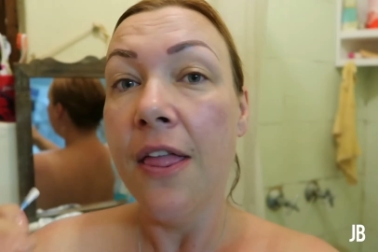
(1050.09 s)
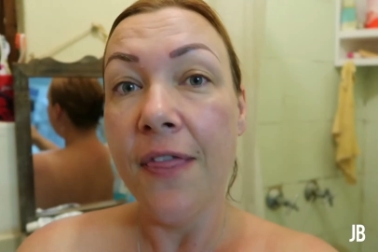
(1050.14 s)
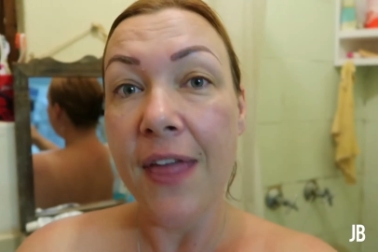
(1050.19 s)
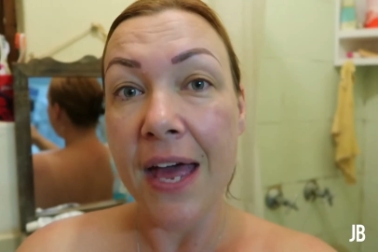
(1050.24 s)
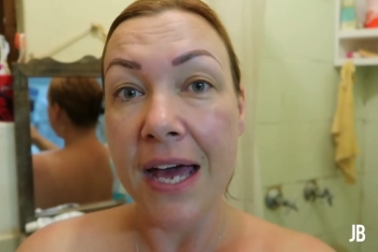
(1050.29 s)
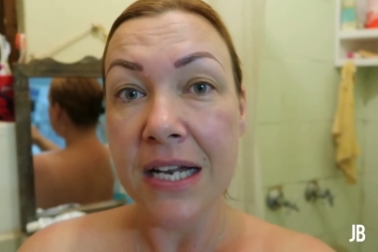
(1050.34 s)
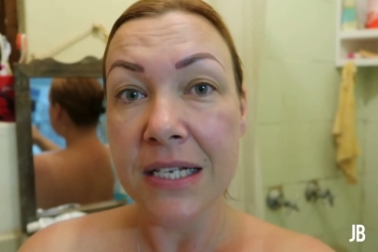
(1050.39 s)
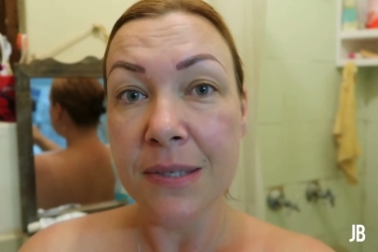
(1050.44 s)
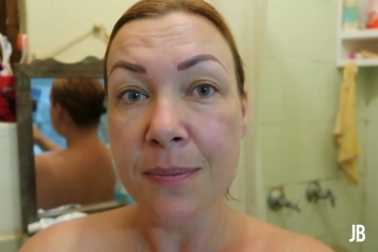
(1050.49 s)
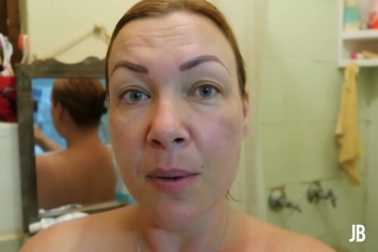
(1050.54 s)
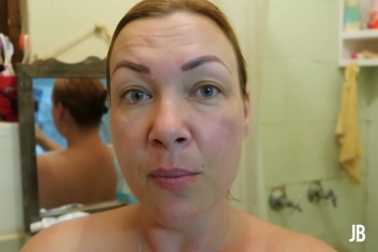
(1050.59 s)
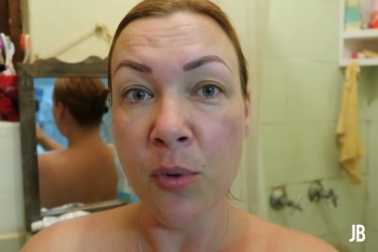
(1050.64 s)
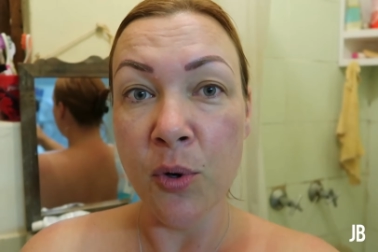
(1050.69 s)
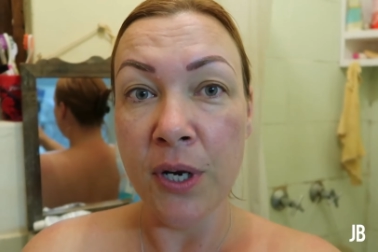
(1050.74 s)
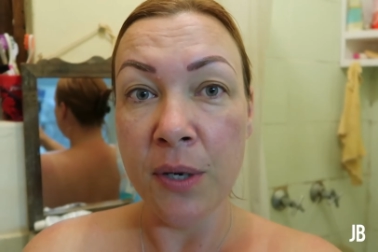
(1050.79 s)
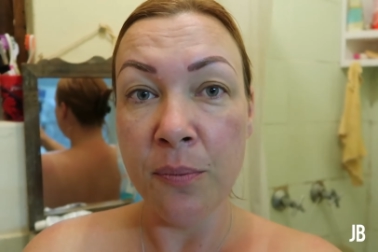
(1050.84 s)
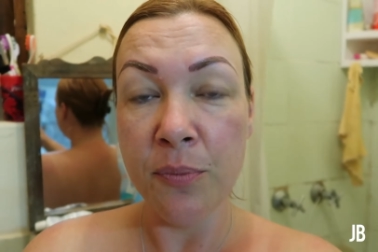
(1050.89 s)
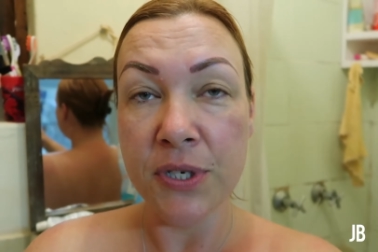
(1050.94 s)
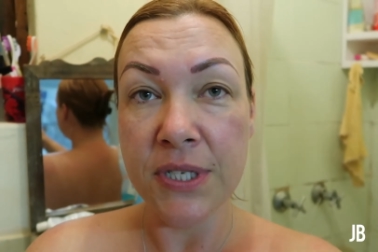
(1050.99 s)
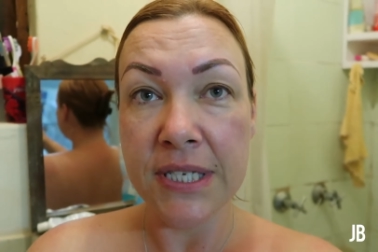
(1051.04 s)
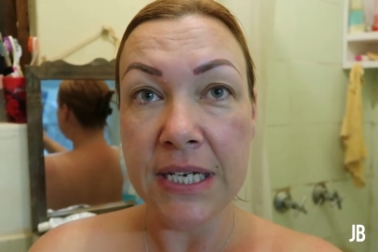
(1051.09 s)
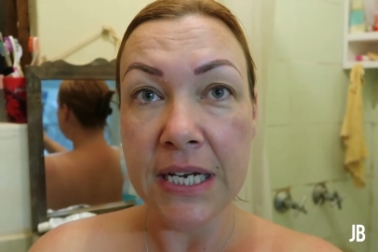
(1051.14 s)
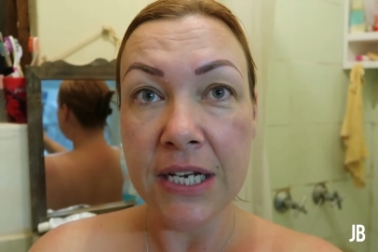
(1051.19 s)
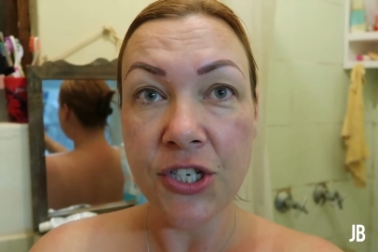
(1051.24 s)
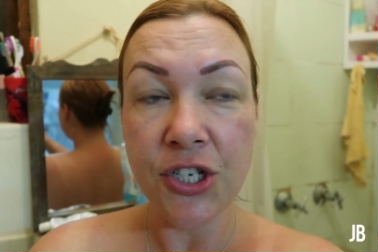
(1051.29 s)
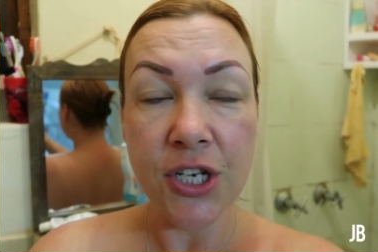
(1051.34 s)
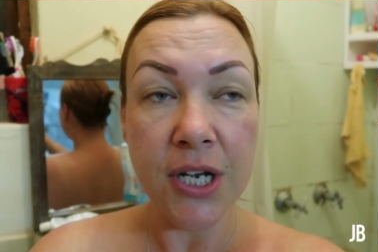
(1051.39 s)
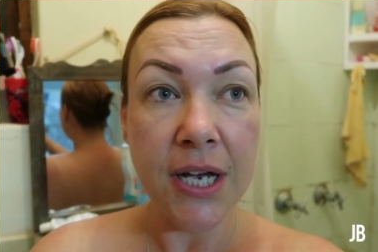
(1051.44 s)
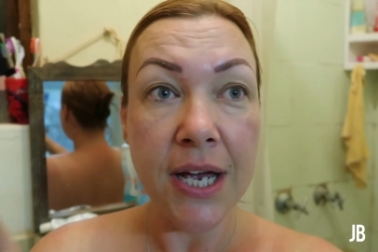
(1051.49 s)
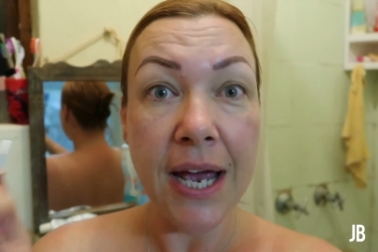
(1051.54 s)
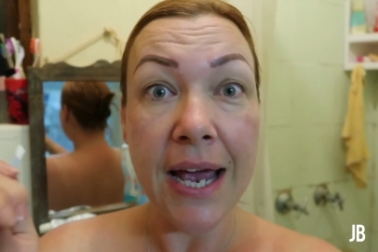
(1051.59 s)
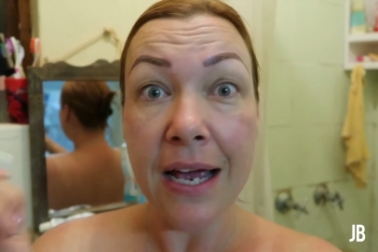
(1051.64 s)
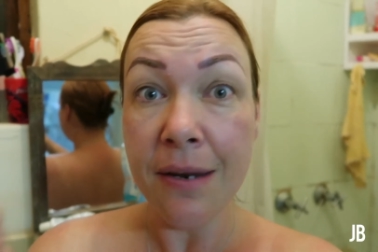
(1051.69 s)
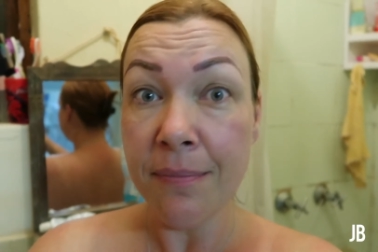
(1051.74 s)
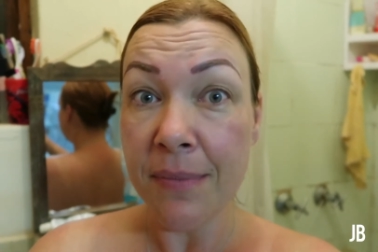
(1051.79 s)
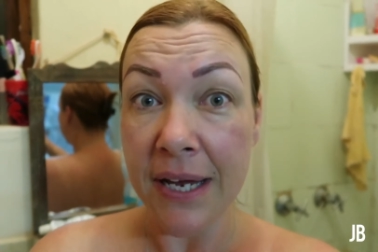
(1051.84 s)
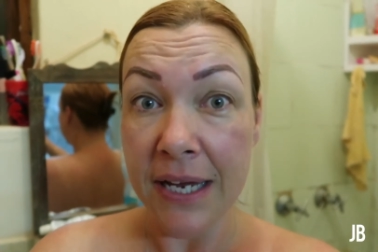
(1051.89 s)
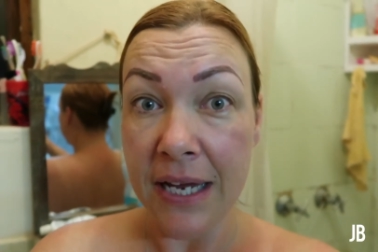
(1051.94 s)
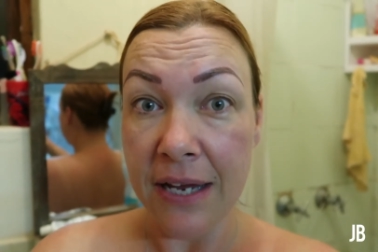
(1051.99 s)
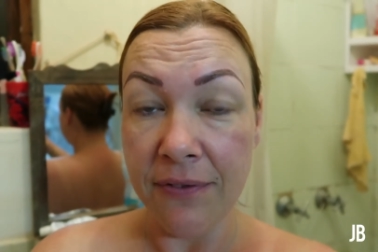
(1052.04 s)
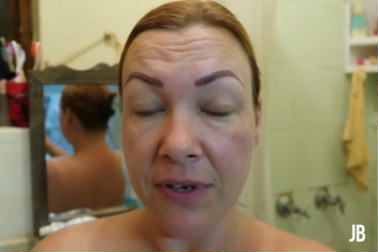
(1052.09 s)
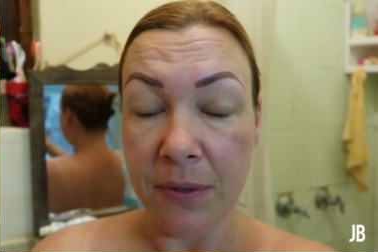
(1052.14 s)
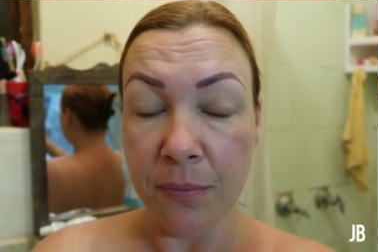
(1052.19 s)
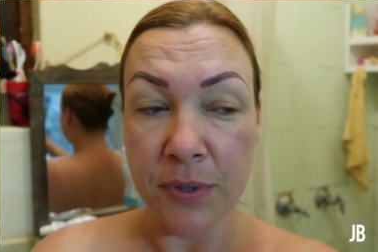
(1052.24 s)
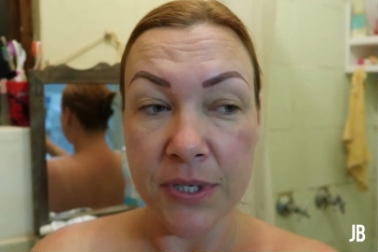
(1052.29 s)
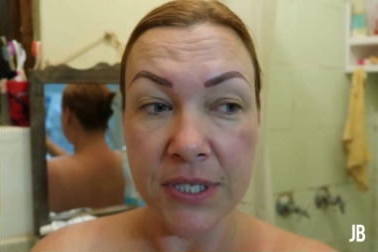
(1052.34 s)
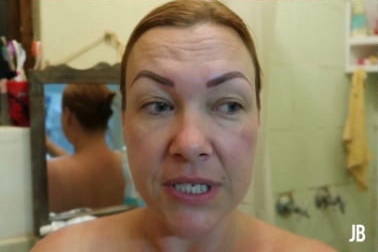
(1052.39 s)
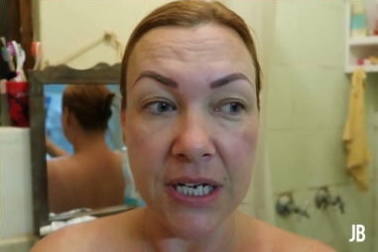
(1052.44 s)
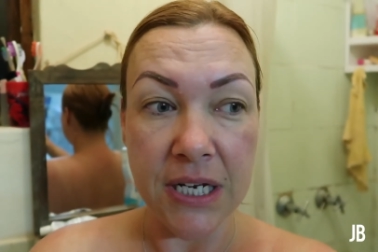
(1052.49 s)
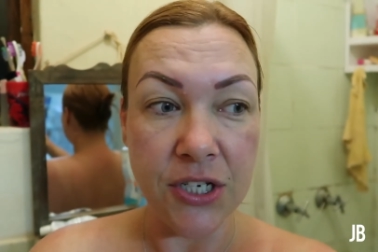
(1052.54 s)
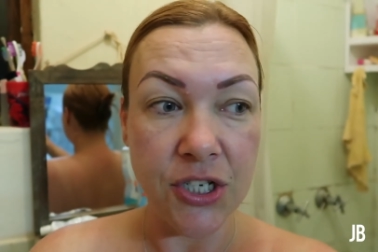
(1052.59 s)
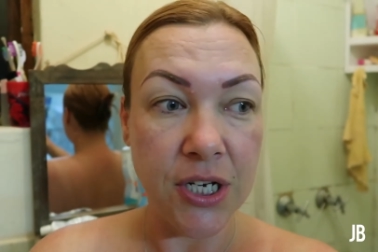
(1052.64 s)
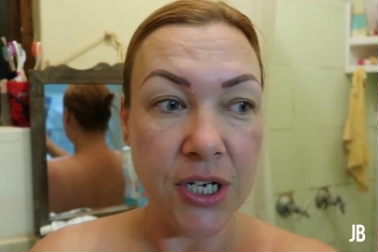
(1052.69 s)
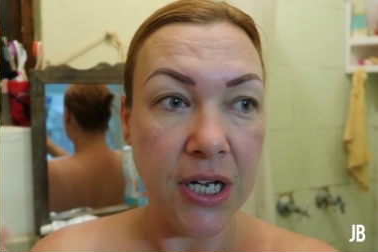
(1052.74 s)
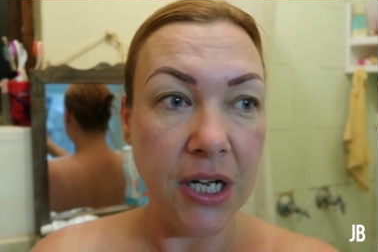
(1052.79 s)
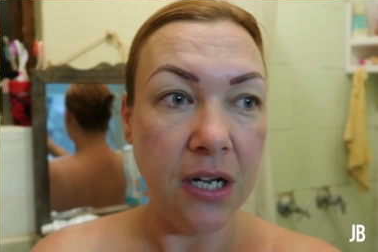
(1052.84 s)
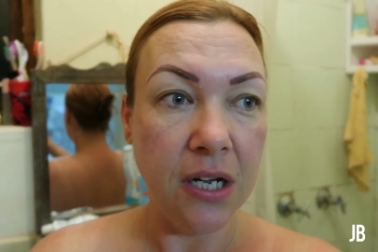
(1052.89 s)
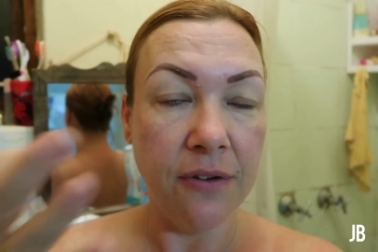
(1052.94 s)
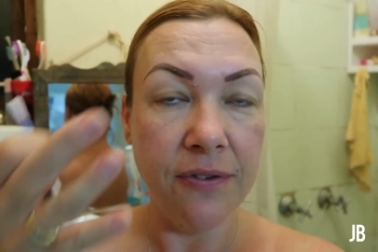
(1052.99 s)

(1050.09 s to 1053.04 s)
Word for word: that is my morning procedure and my evening procedure